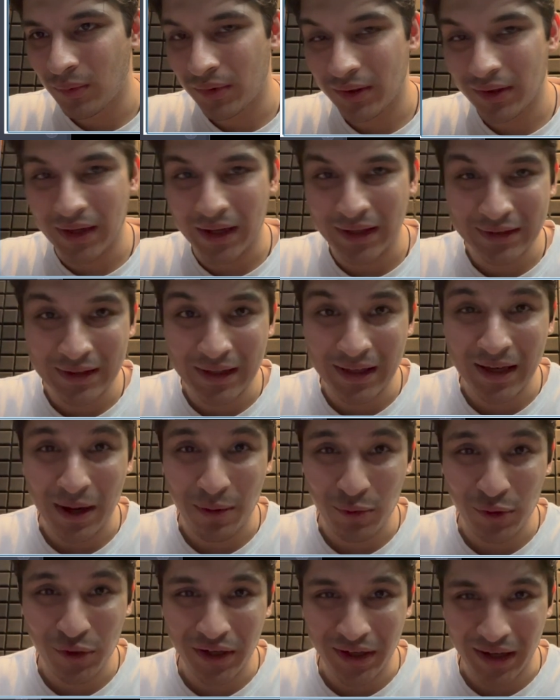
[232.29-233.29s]
Next thing
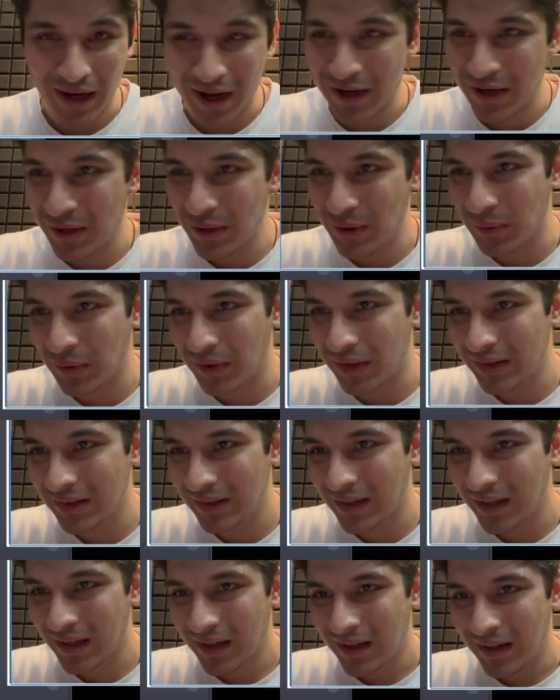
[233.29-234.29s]
I'm going to try and do
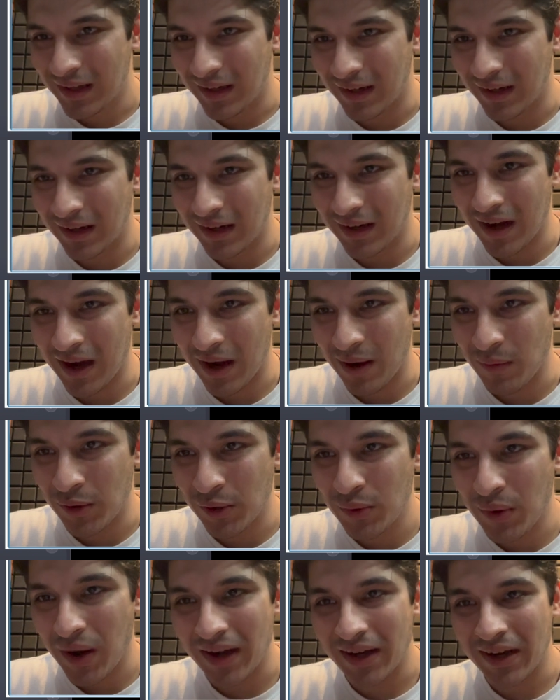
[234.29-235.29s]
is I
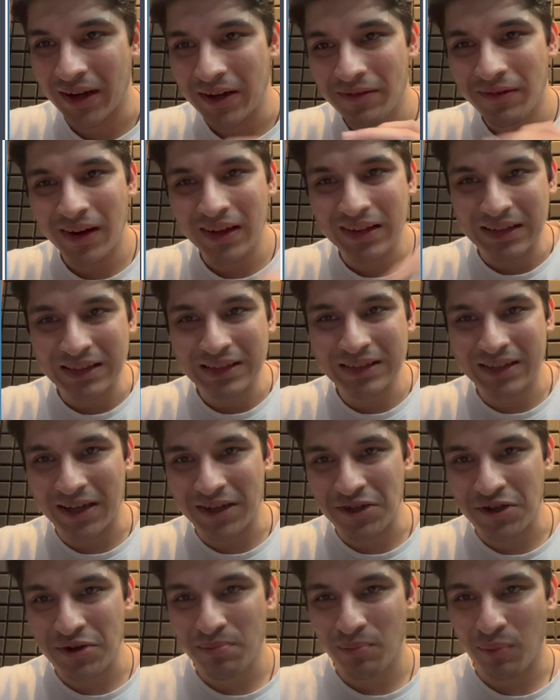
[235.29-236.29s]
want to identify these
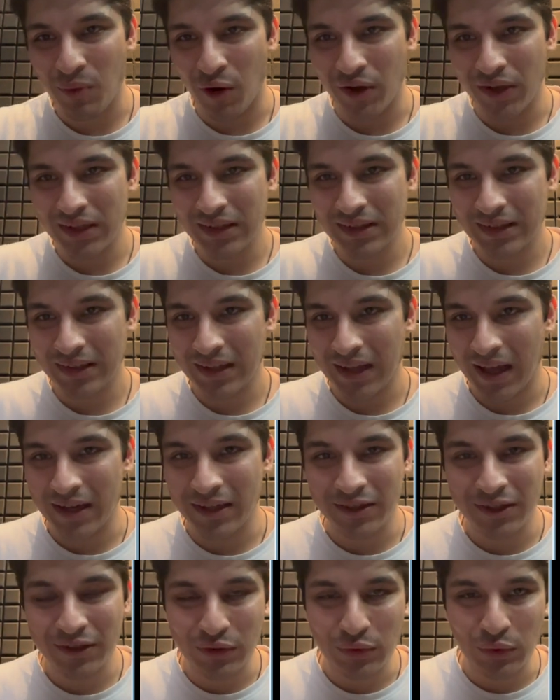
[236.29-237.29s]
tension points,
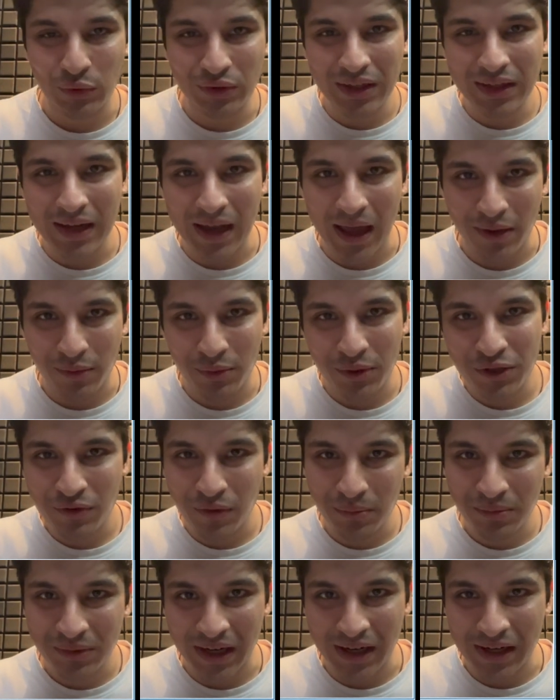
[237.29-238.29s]
and just using language
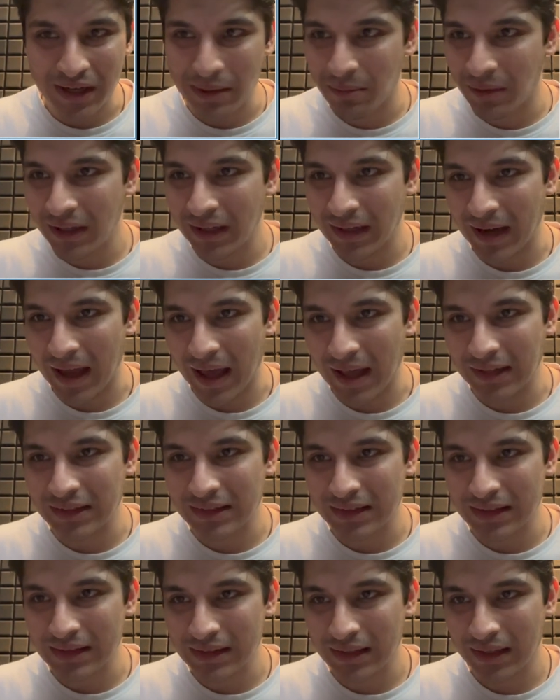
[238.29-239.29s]
from sentiment
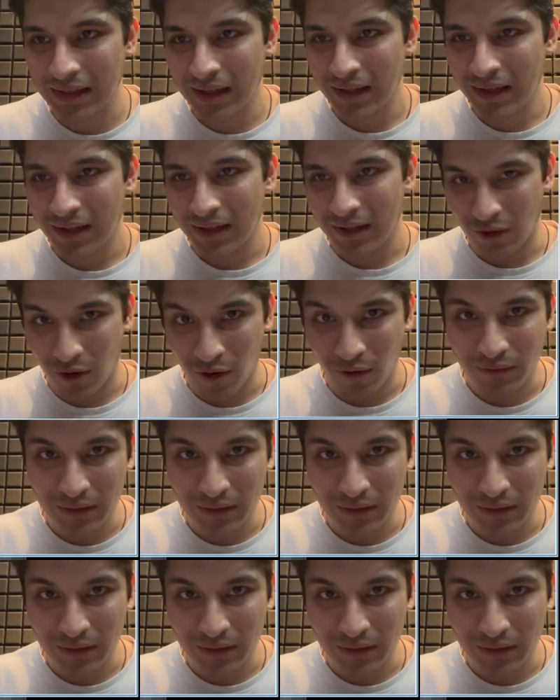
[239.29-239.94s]
analysis of